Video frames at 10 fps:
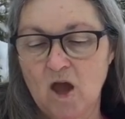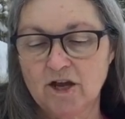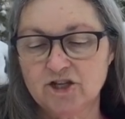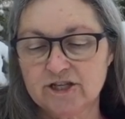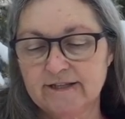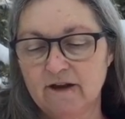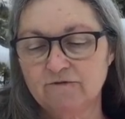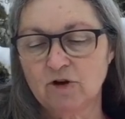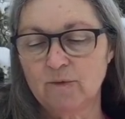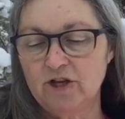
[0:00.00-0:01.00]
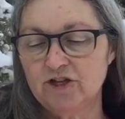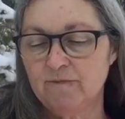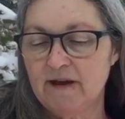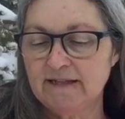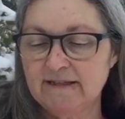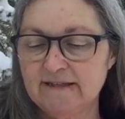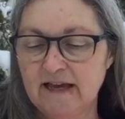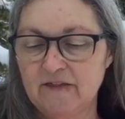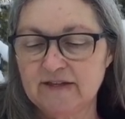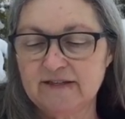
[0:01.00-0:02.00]
I just love Norwegian mittens
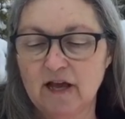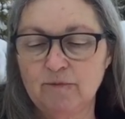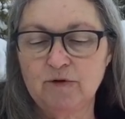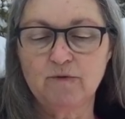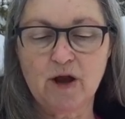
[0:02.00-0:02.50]
and the Selbu